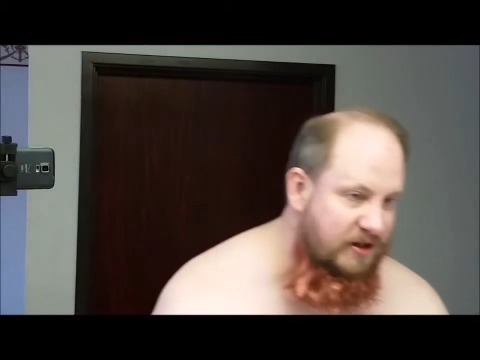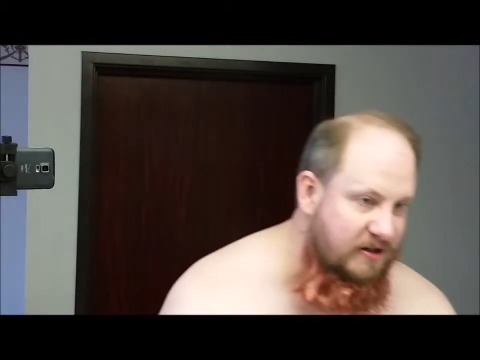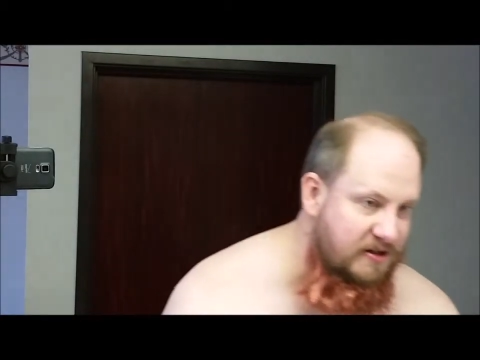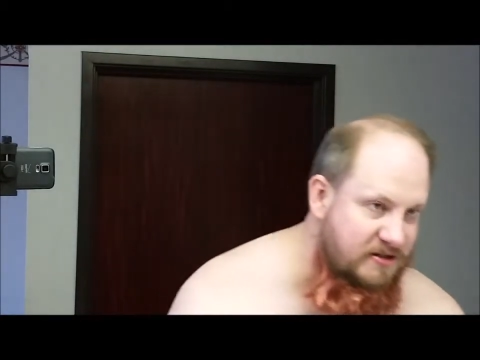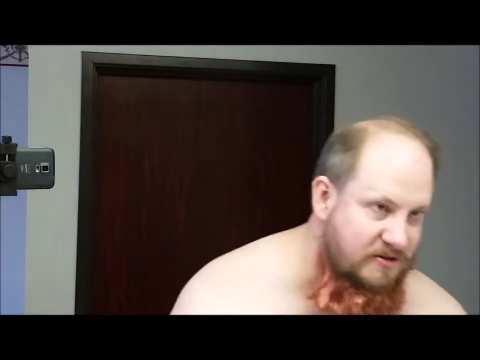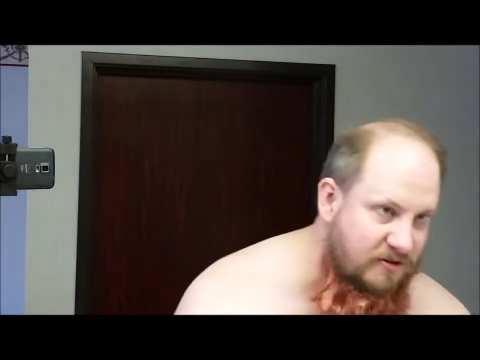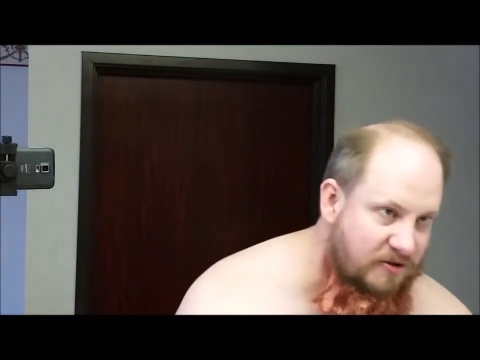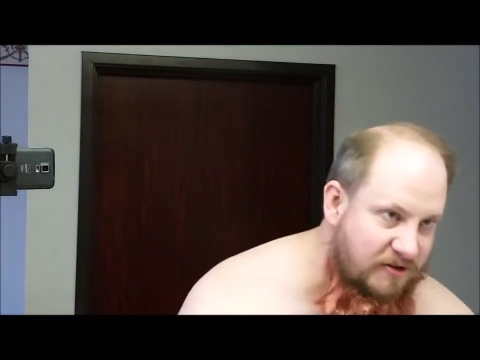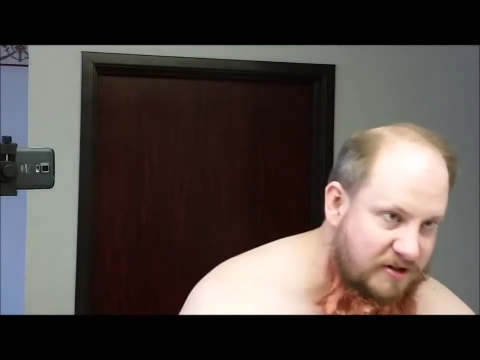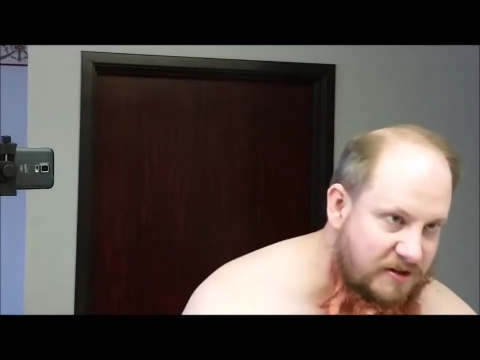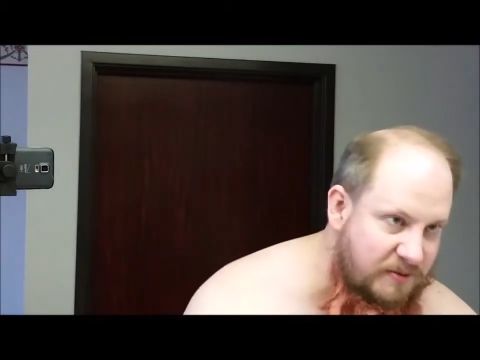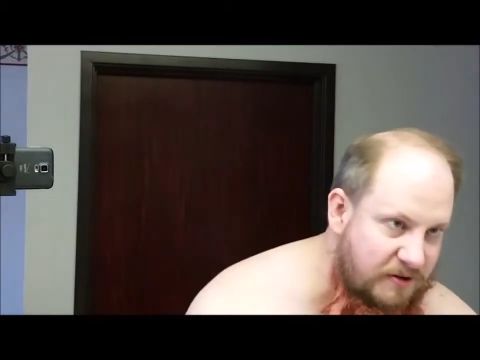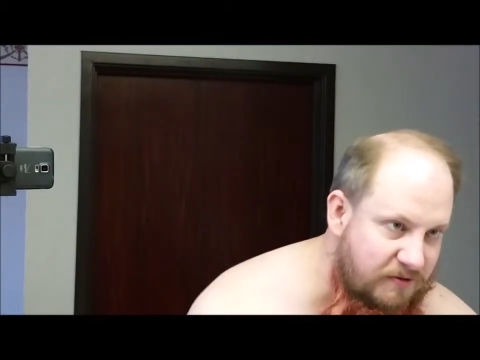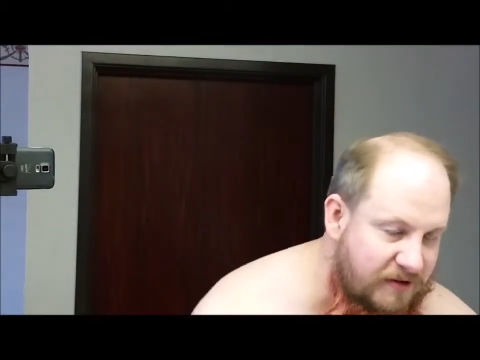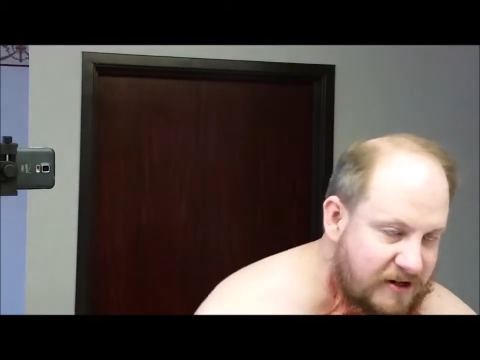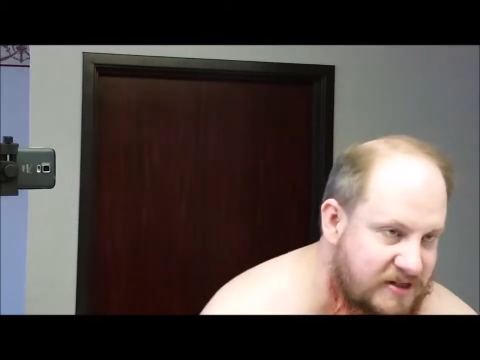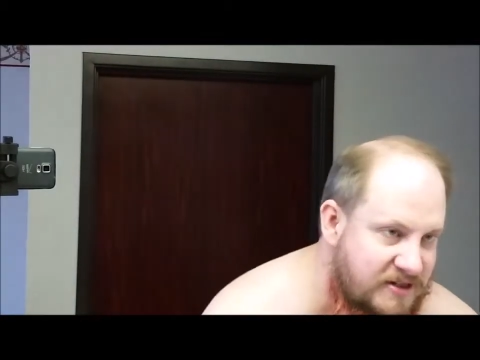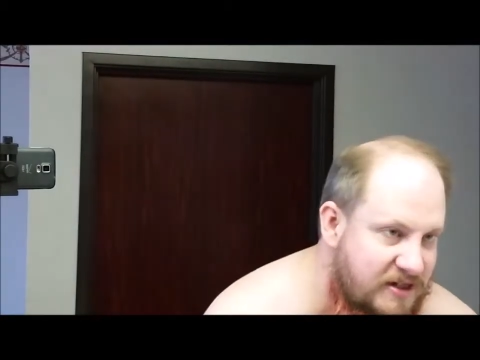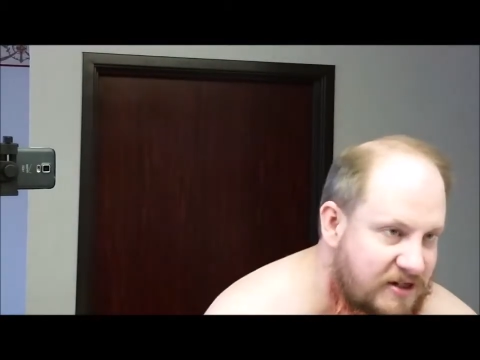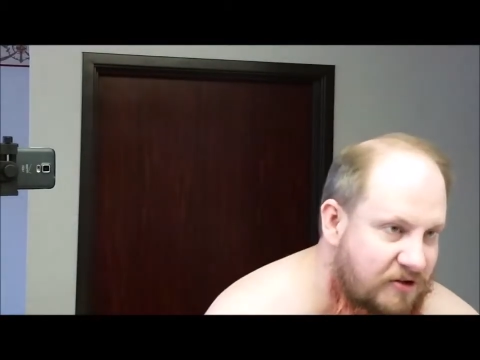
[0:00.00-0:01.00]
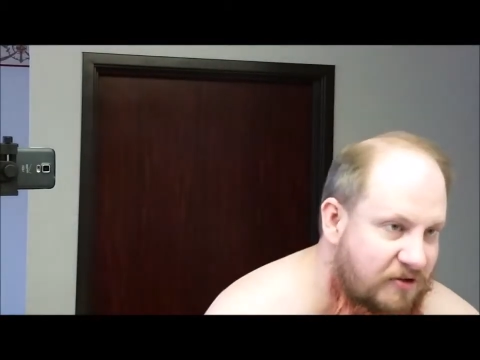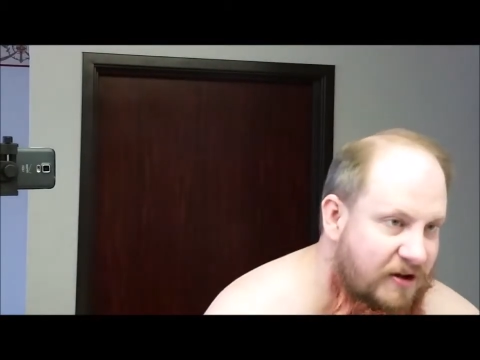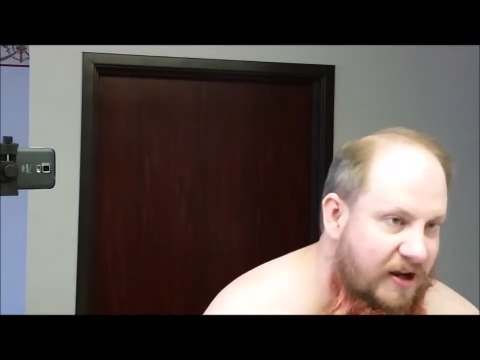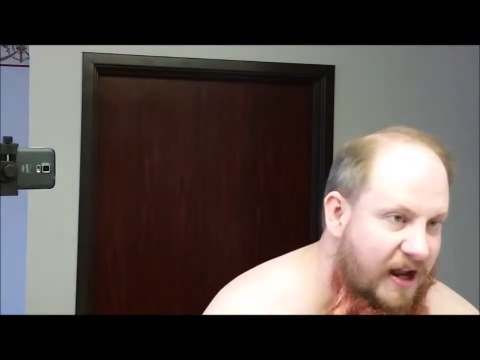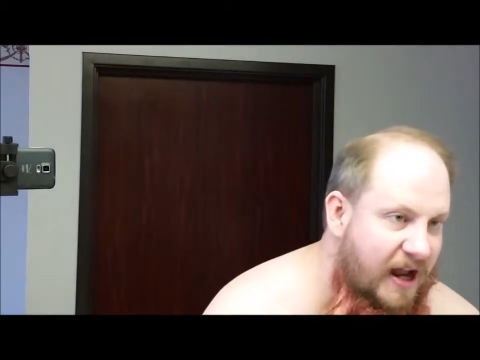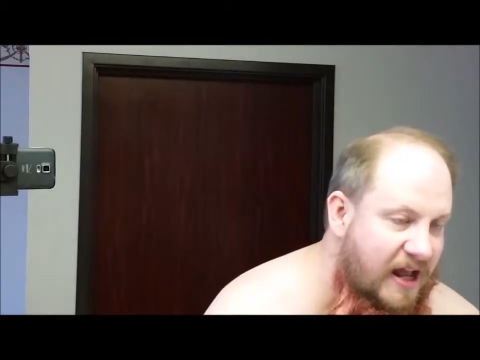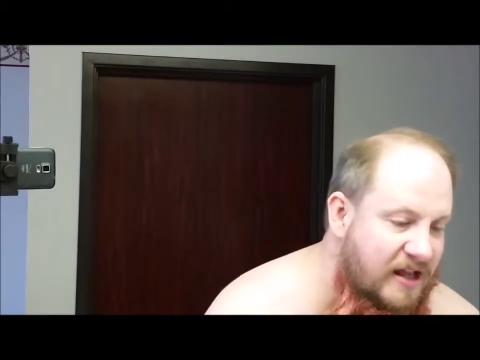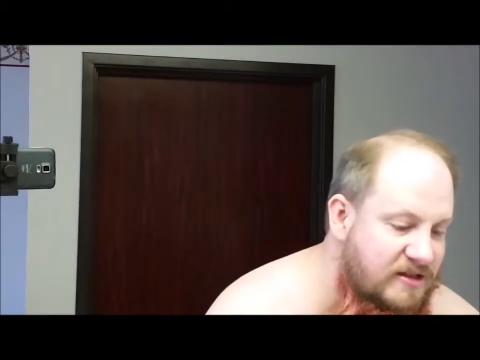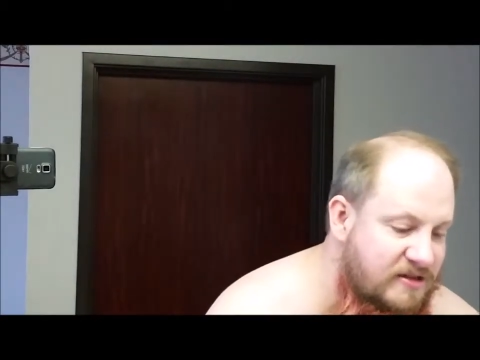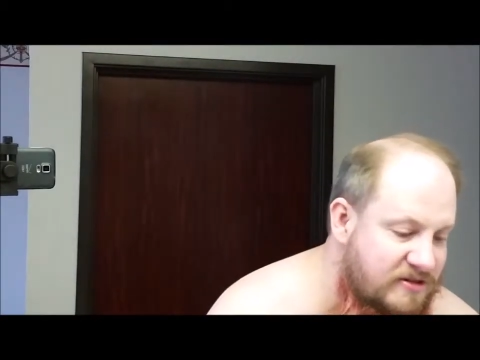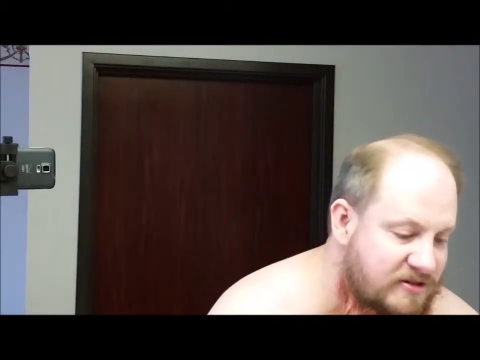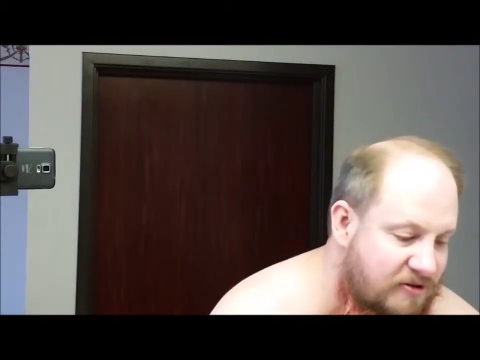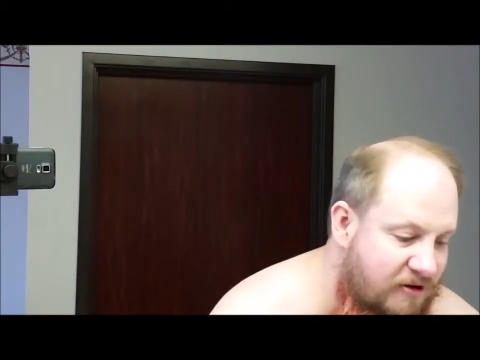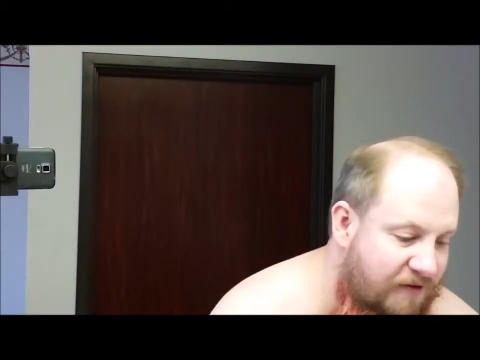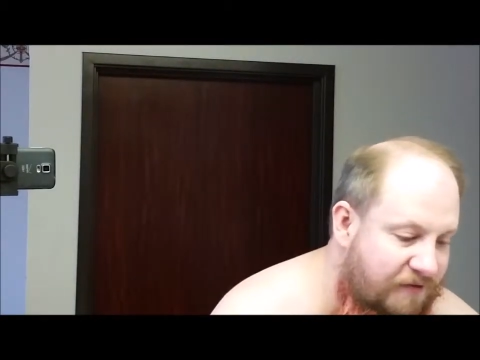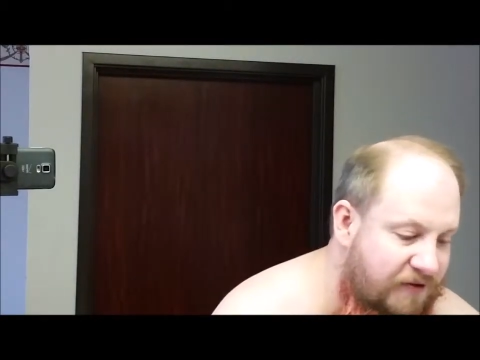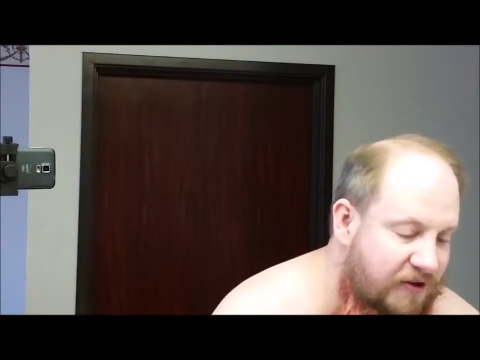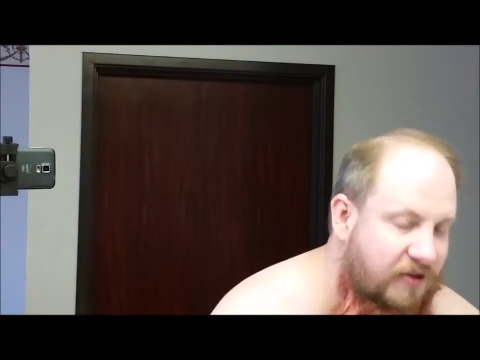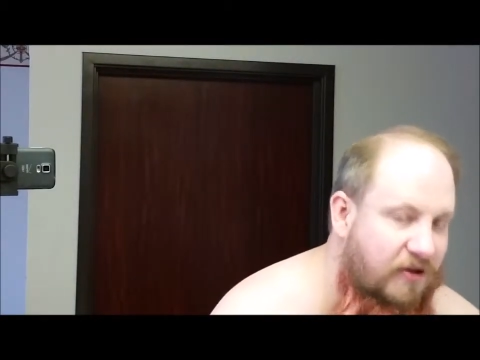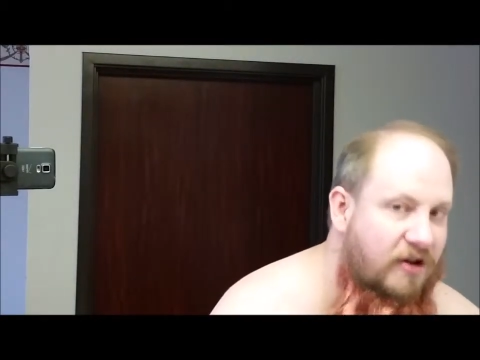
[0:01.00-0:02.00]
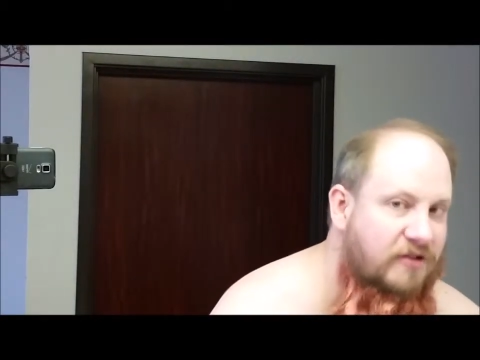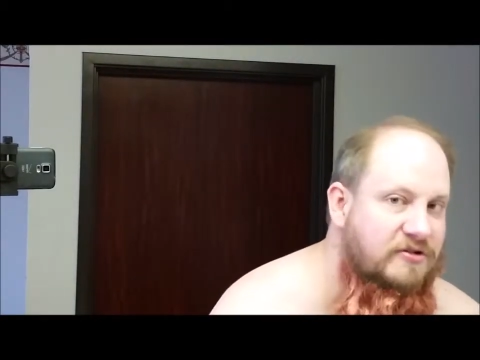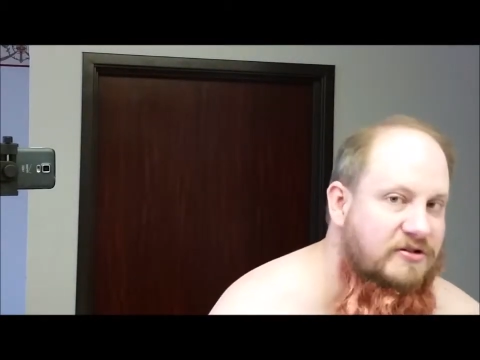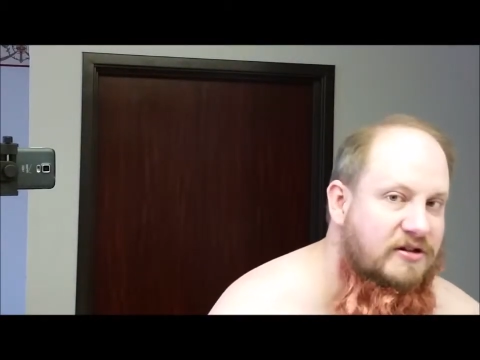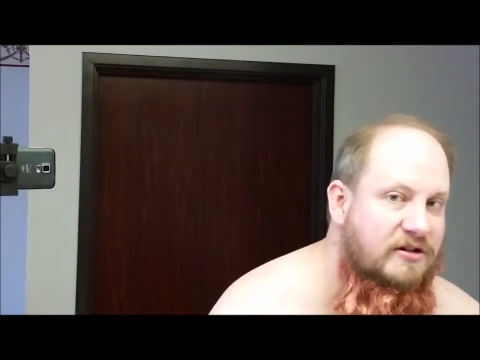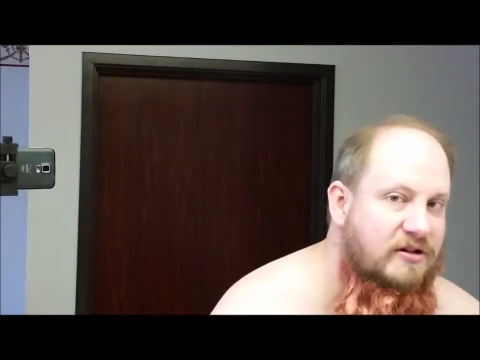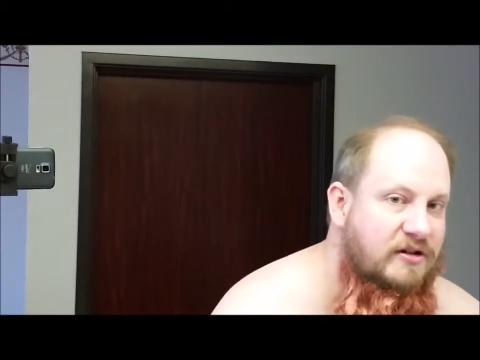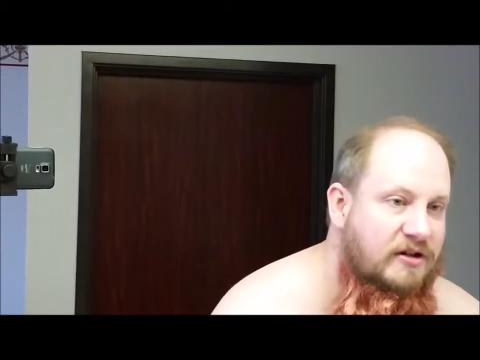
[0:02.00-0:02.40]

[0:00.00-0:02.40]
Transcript: because you're going to be rinsing your hands off a lot.